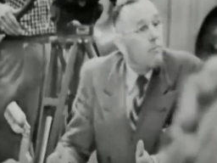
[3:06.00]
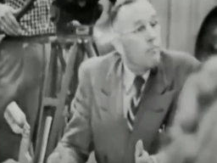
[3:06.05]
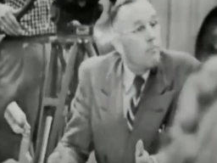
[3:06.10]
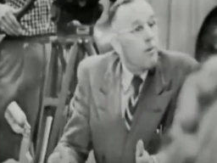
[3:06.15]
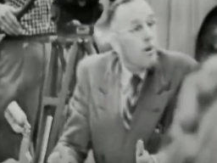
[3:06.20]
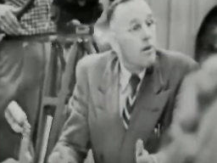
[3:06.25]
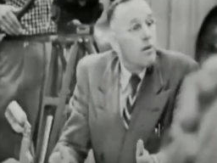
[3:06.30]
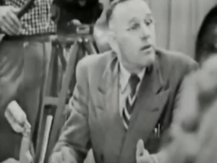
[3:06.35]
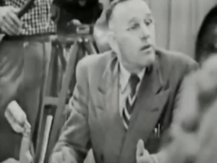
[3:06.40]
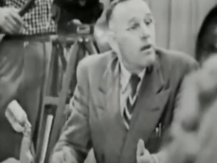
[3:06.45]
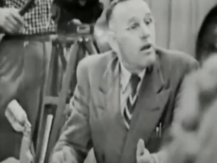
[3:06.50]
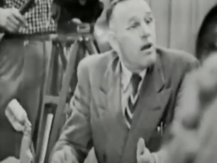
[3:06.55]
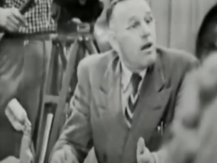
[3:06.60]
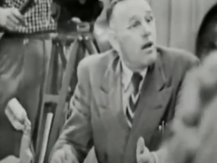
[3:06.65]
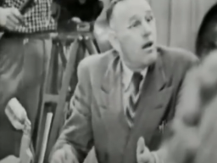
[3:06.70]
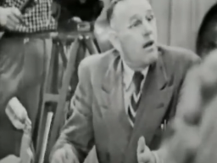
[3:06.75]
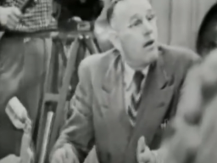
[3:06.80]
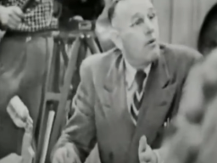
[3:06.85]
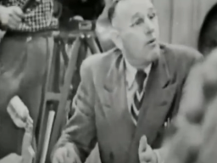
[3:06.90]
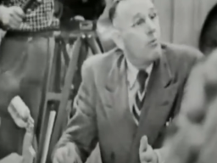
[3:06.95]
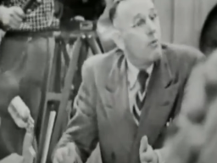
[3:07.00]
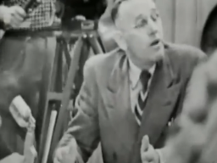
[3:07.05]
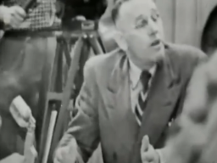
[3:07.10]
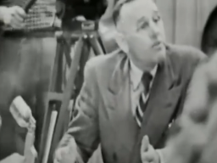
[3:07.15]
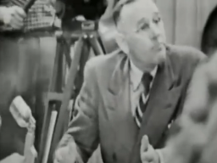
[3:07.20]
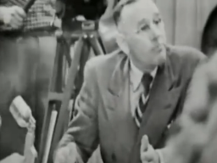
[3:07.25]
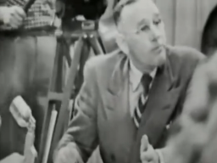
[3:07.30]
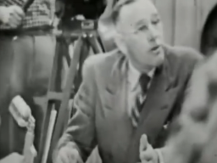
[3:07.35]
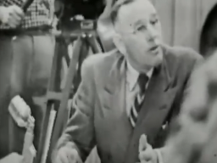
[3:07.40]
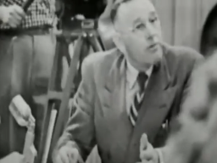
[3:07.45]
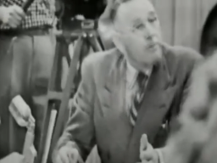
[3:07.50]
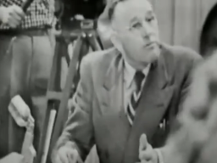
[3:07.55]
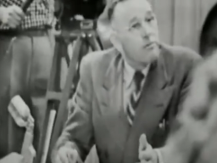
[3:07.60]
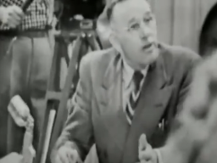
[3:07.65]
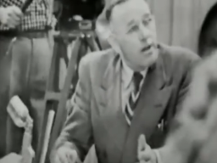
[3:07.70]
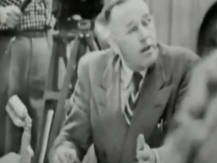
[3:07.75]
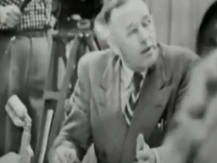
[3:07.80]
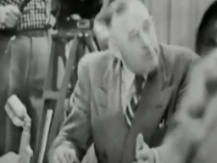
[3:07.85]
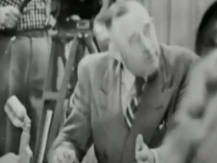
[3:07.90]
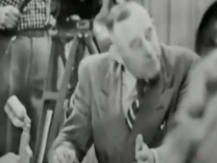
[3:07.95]
But uh, with
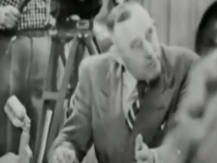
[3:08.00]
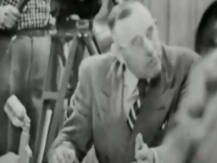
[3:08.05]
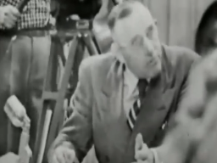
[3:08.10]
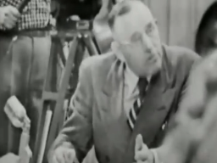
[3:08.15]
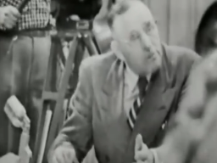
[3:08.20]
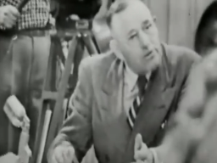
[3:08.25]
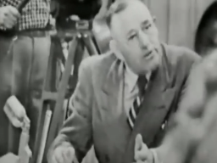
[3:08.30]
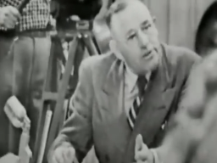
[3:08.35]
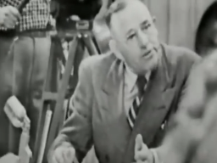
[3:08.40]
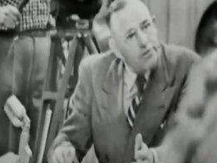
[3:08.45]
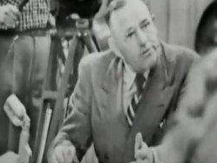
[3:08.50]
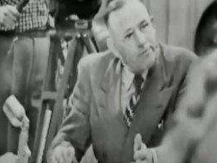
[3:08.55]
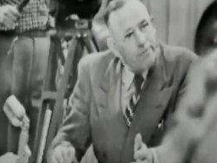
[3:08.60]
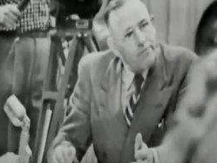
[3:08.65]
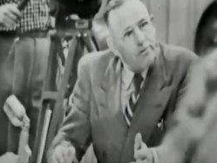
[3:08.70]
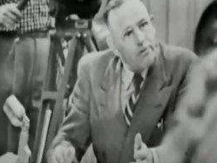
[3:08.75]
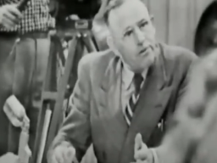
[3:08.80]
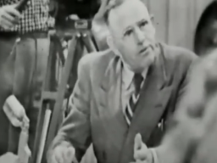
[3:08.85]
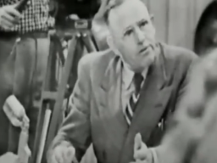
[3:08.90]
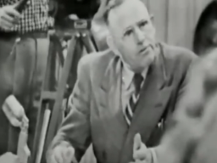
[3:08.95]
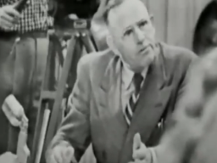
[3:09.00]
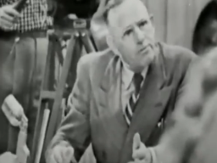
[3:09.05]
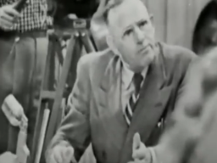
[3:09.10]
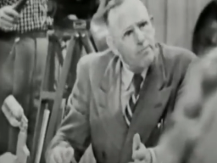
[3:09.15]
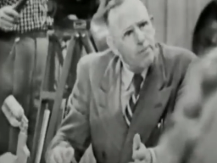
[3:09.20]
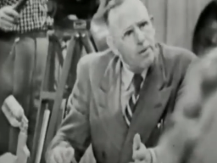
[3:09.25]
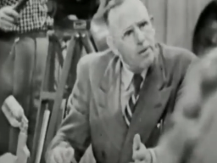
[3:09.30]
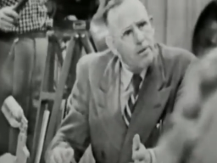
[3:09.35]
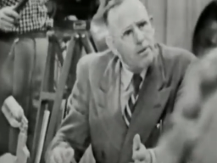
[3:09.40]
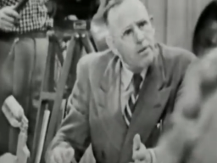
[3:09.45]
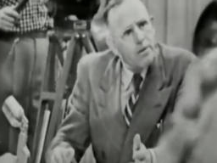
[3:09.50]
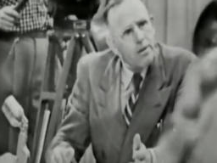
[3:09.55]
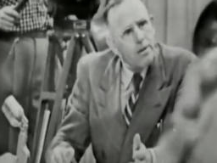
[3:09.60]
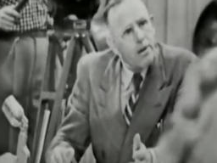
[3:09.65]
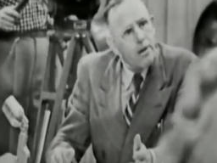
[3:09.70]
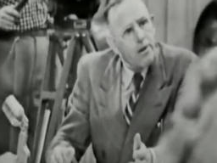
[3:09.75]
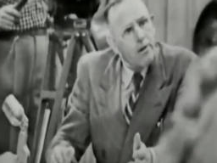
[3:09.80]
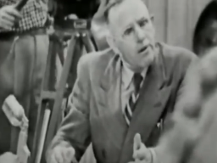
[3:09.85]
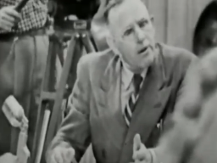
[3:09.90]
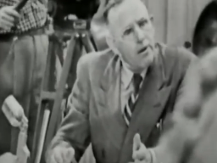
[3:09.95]
Winterset, of course, they should furnish some building
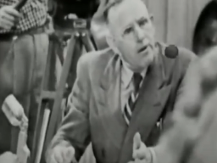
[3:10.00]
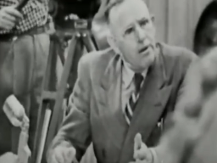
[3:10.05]
there.